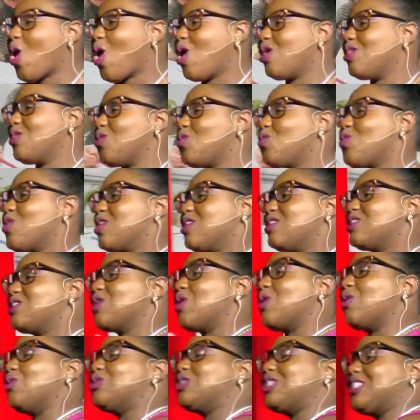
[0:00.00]
all the world's
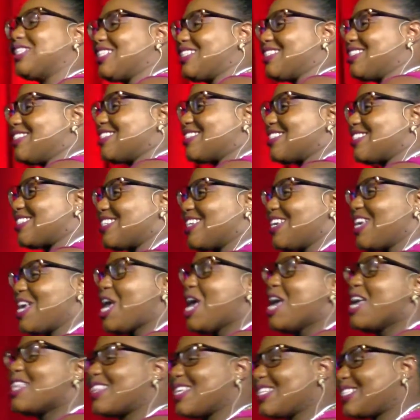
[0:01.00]
oceans.
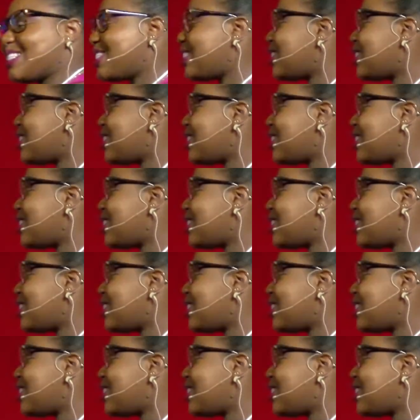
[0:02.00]
This